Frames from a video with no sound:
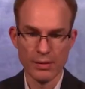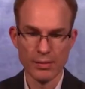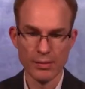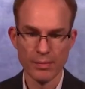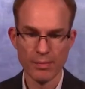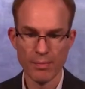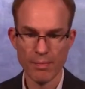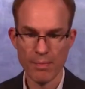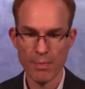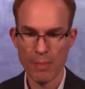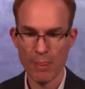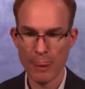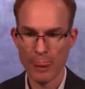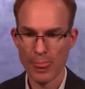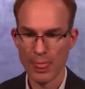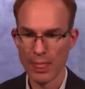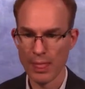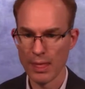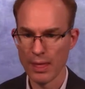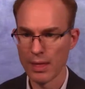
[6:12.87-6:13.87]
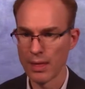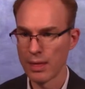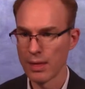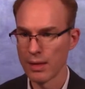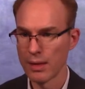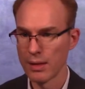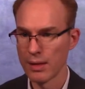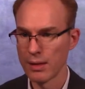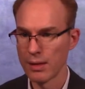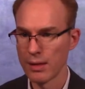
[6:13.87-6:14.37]

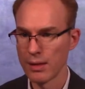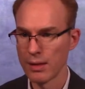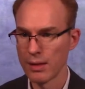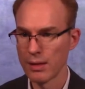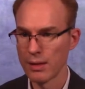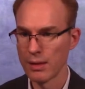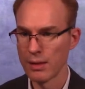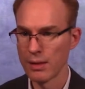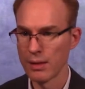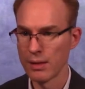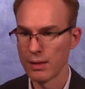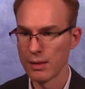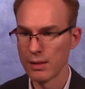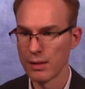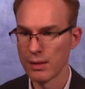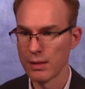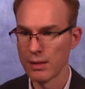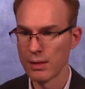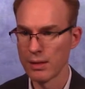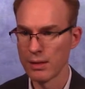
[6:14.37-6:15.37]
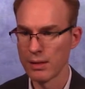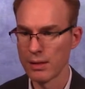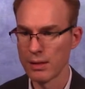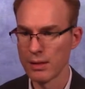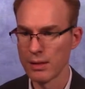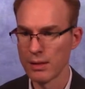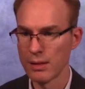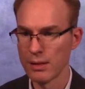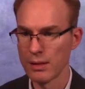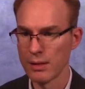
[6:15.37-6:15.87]

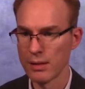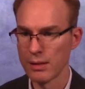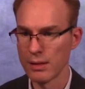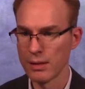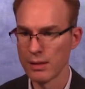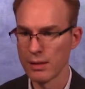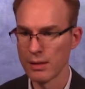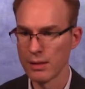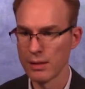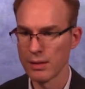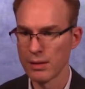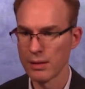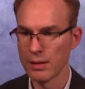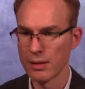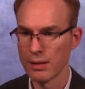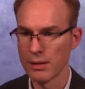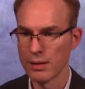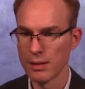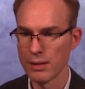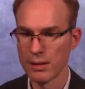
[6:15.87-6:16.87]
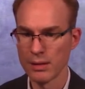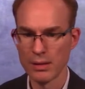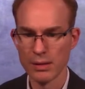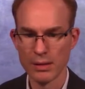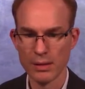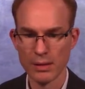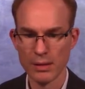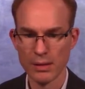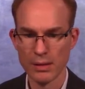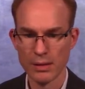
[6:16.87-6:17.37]

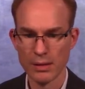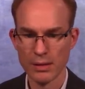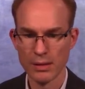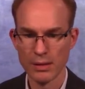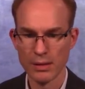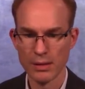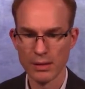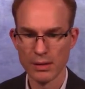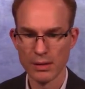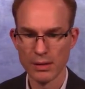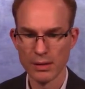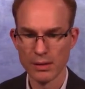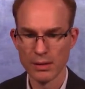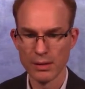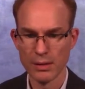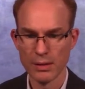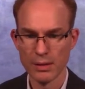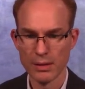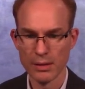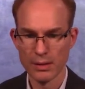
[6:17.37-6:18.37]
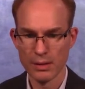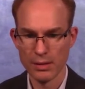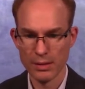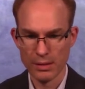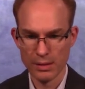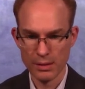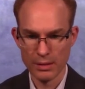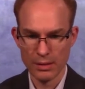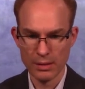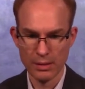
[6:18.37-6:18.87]

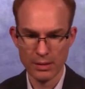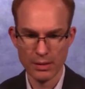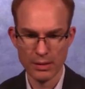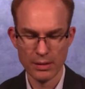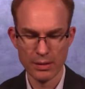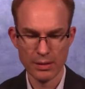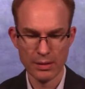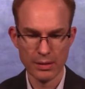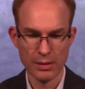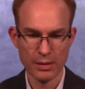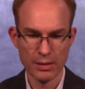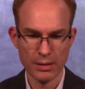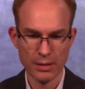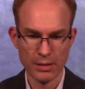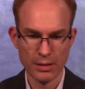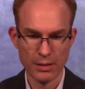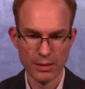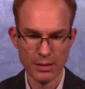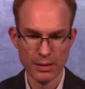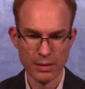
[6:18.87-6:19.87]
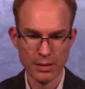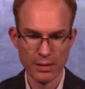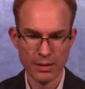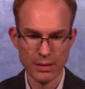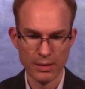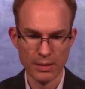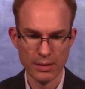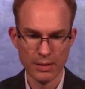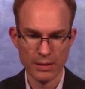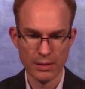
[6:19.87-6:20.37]

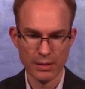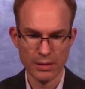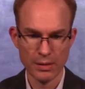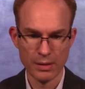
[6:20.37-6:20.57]
[no speech]